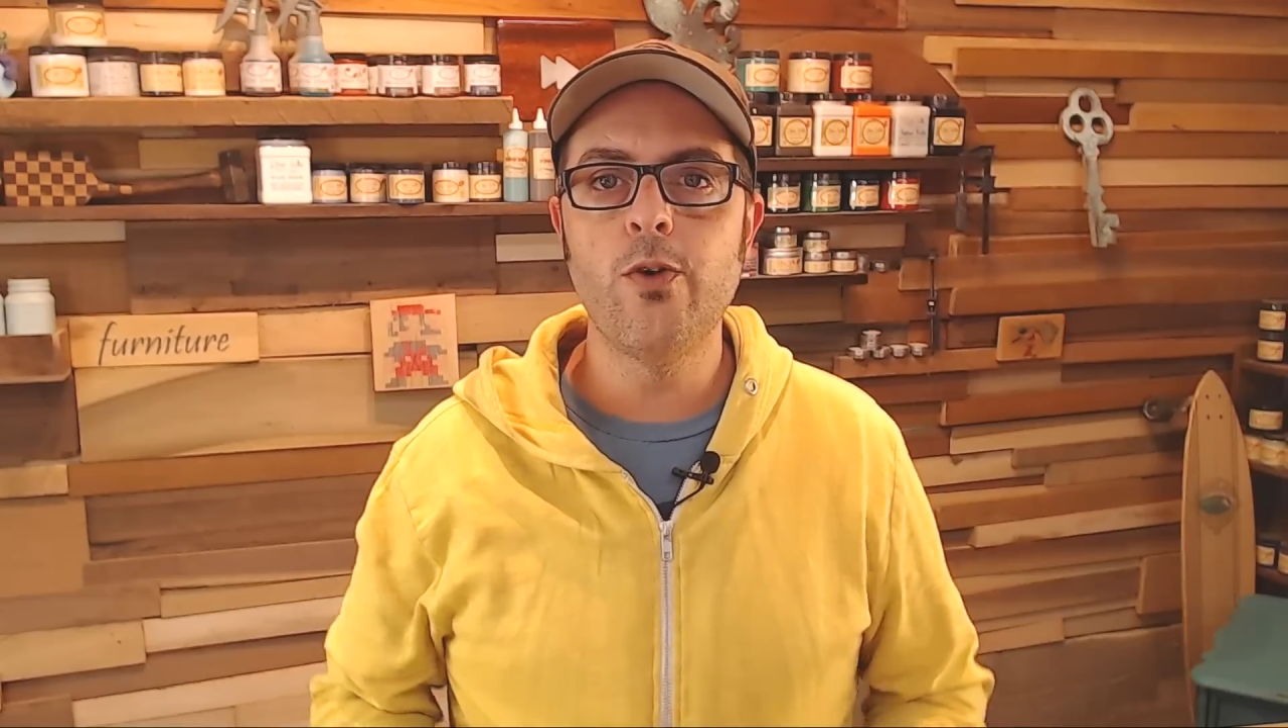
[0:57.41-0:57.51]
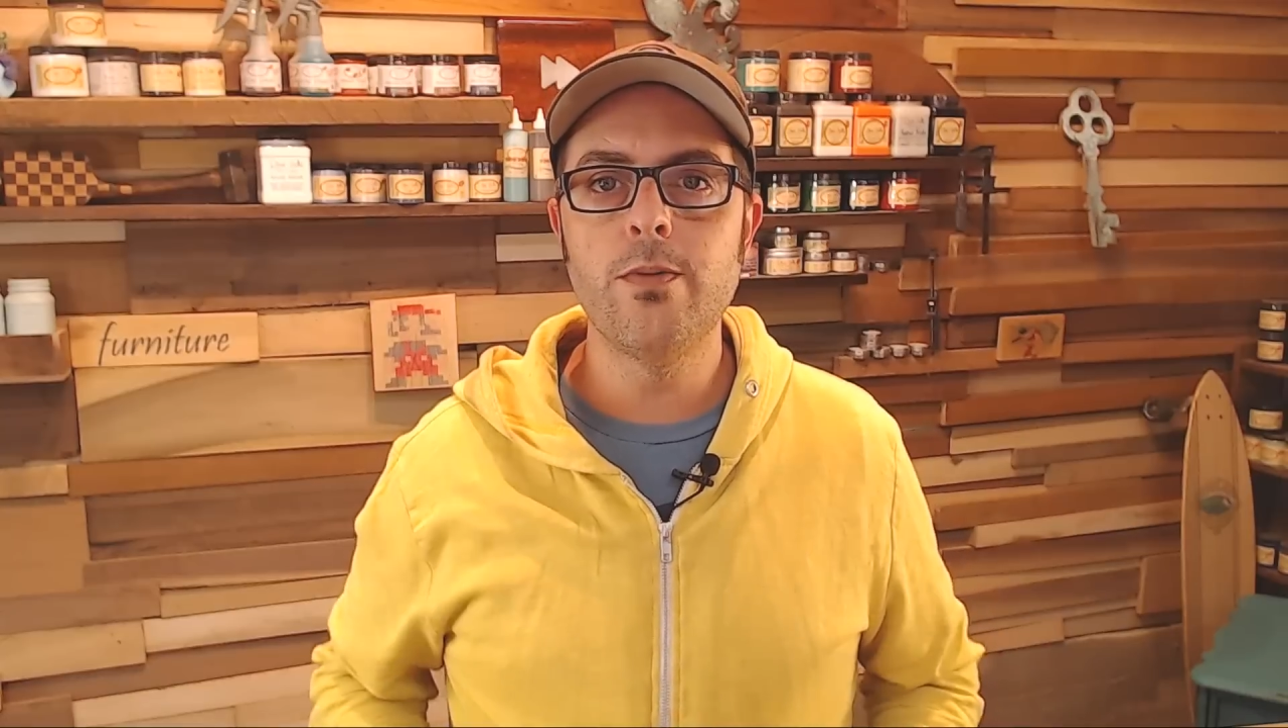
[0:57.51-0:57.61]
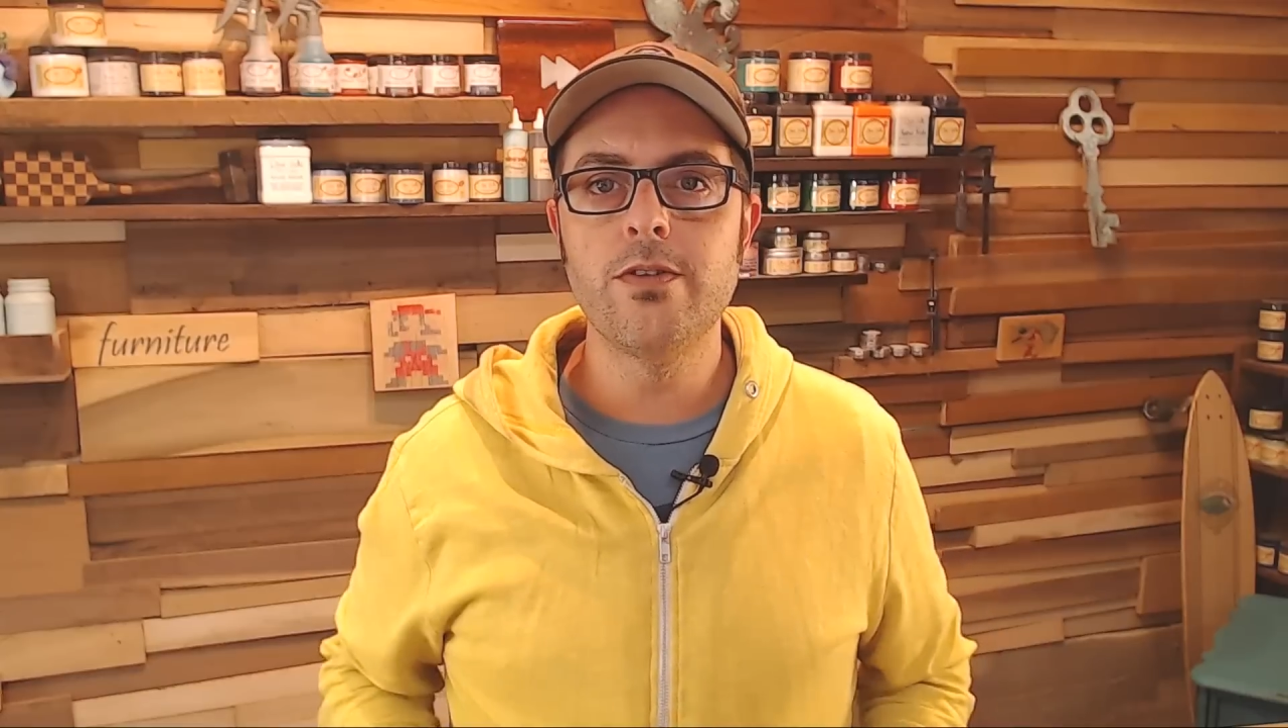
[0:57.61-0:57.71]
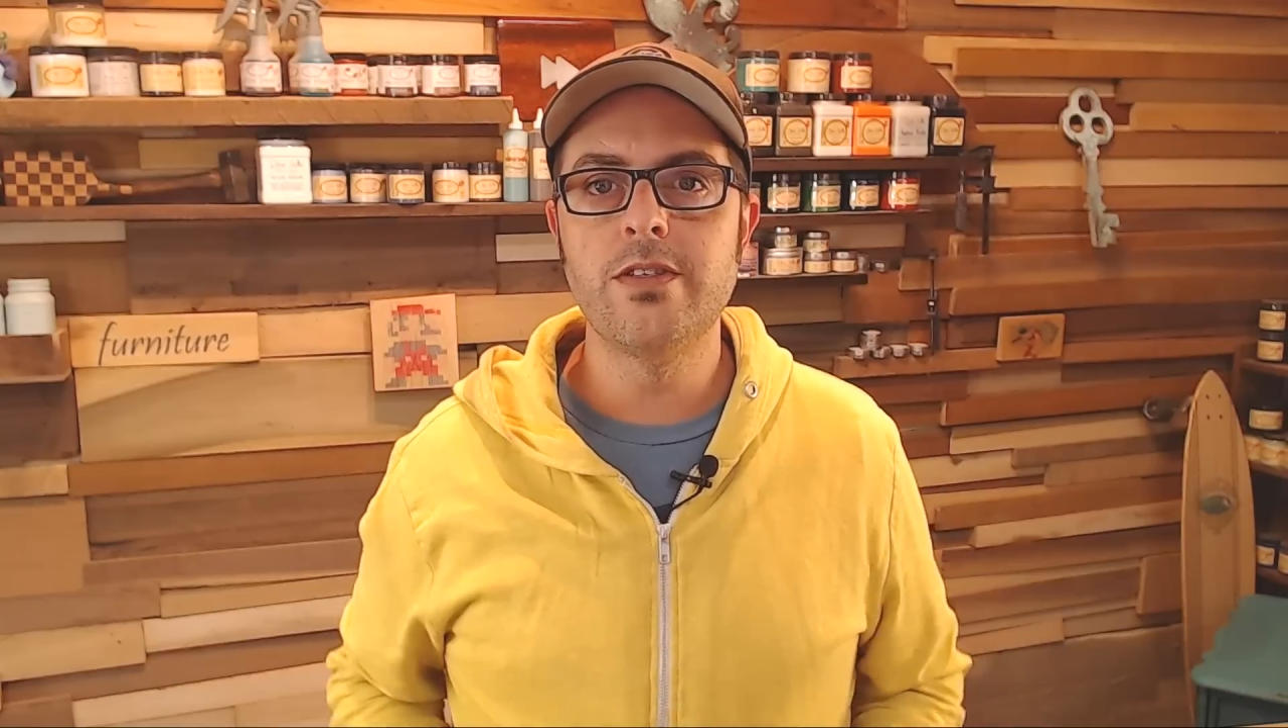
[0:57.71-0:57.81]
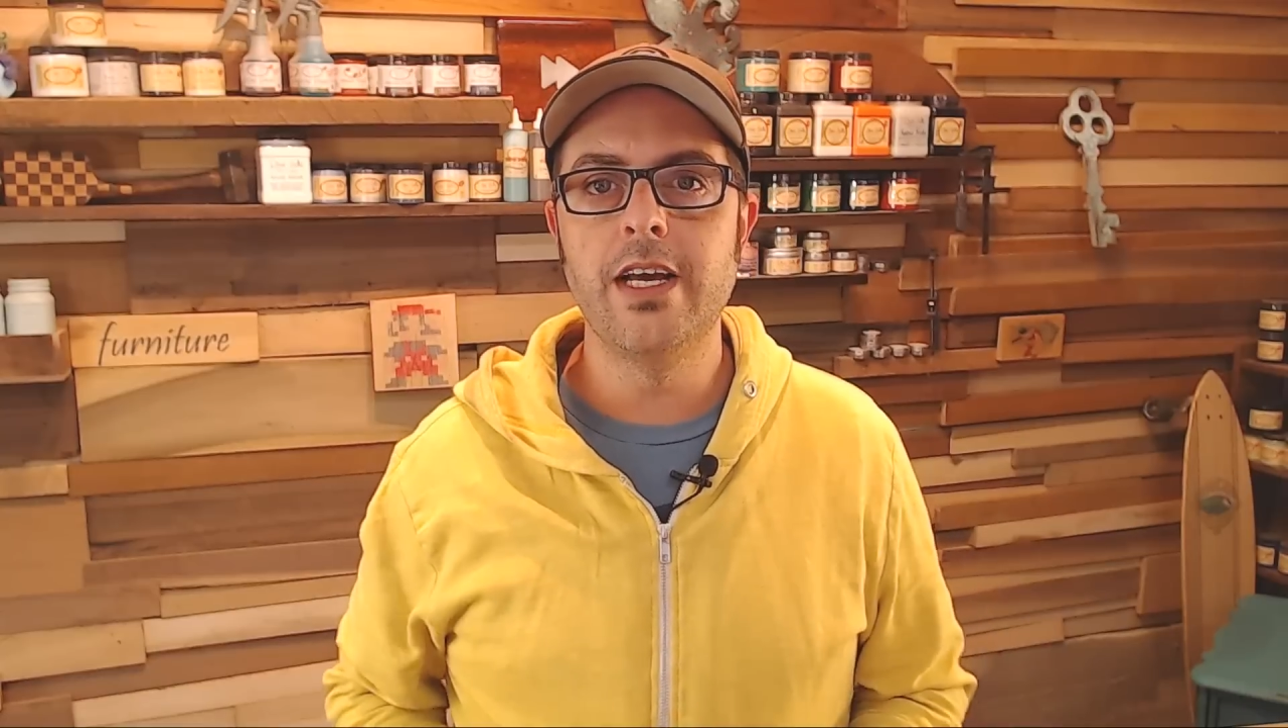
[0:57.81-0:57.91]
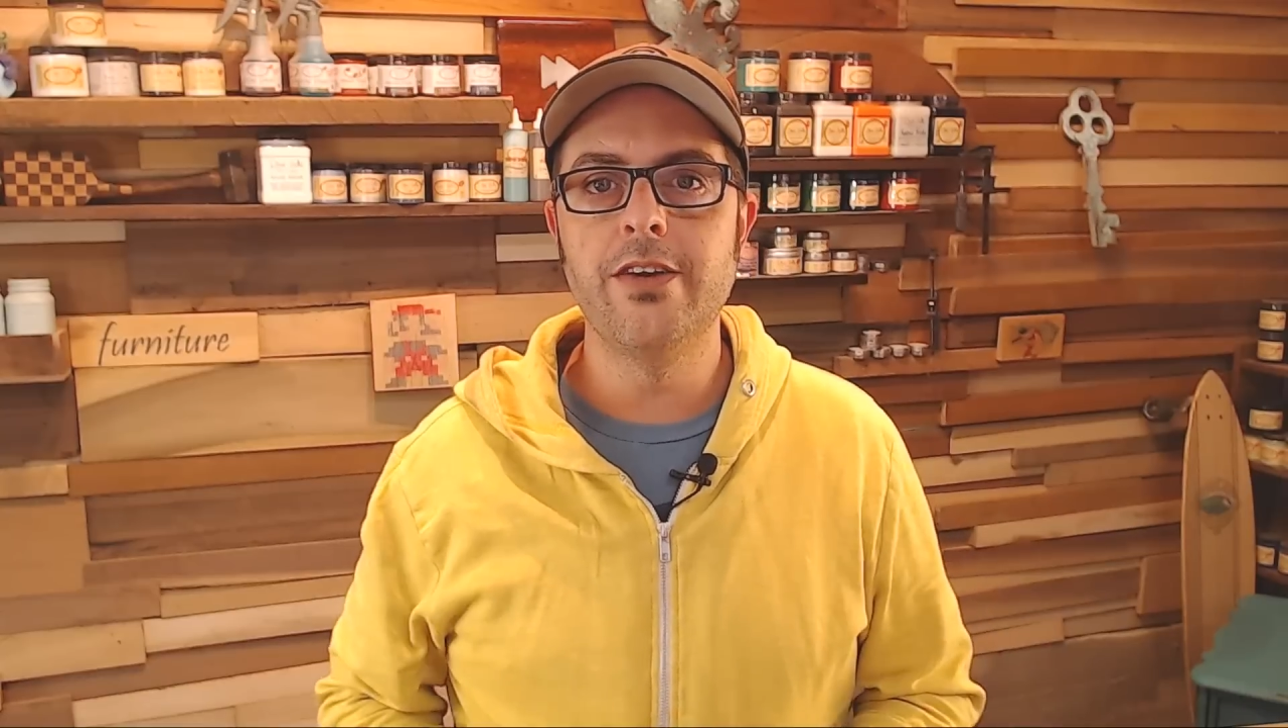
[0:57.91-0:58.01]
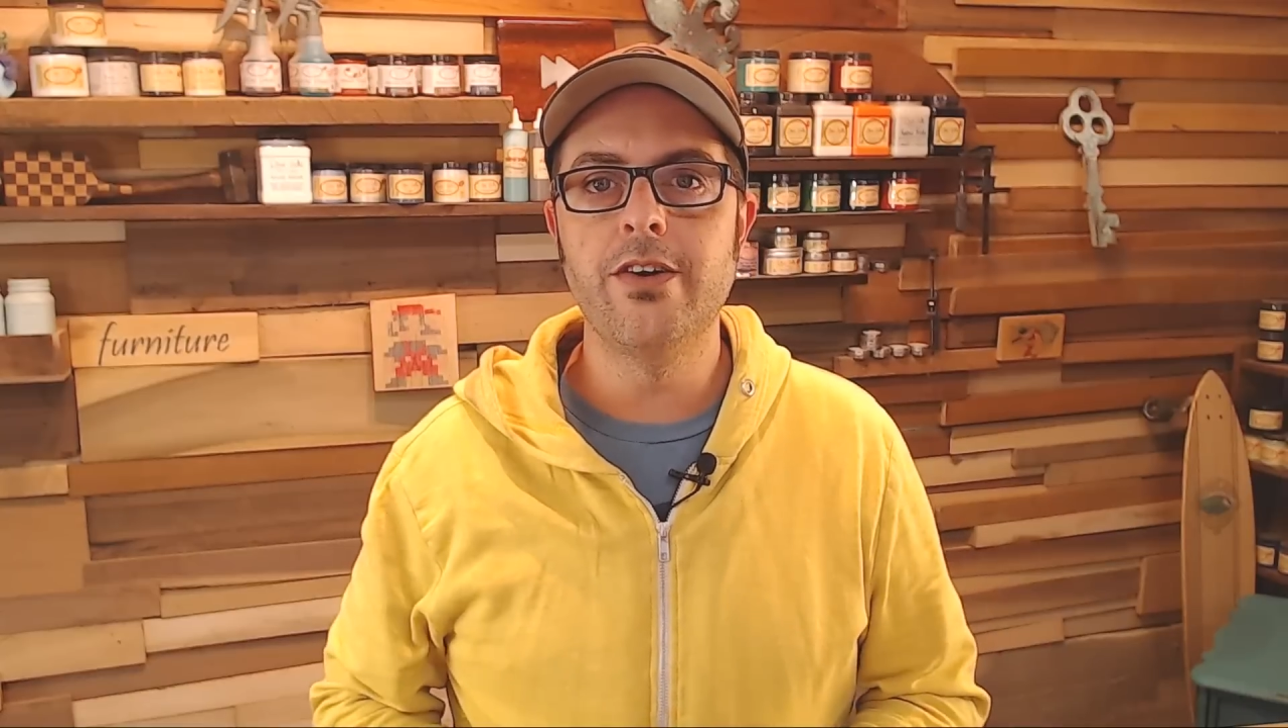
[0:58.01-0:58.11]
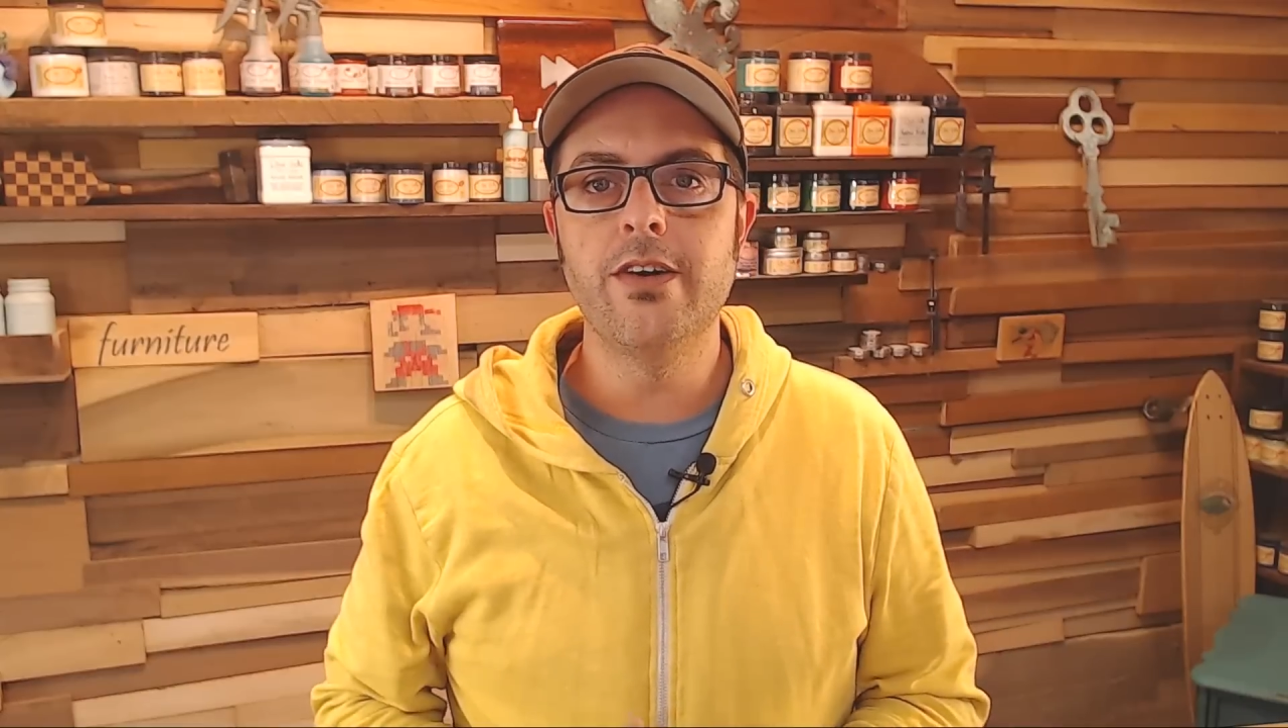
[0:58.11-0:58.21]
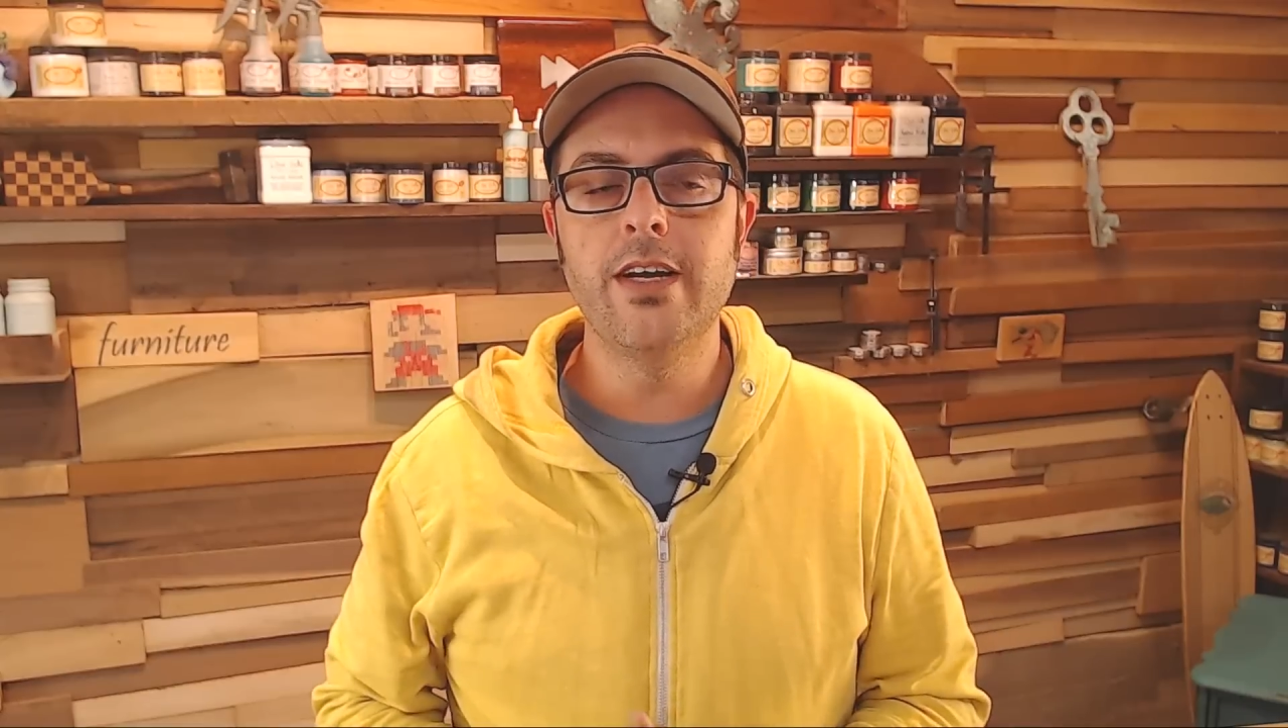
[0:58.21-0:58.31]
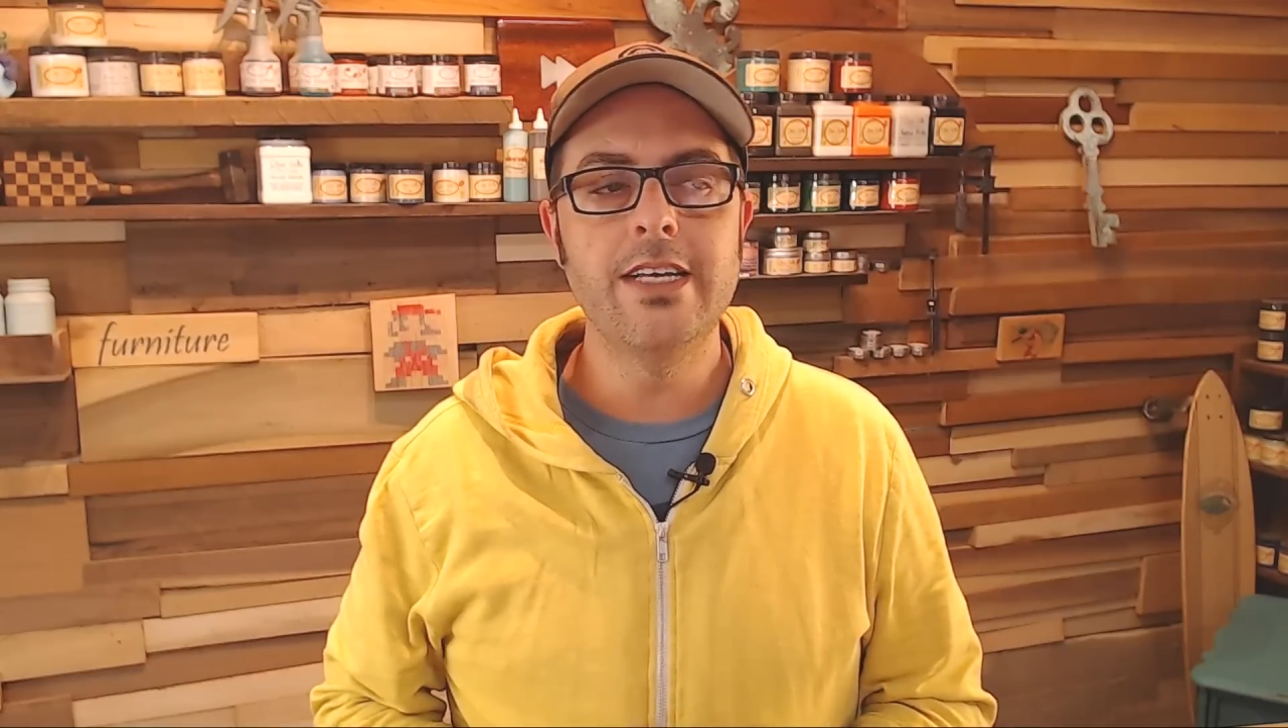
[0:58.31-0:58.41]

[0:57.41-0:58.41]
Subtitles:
orbital sander,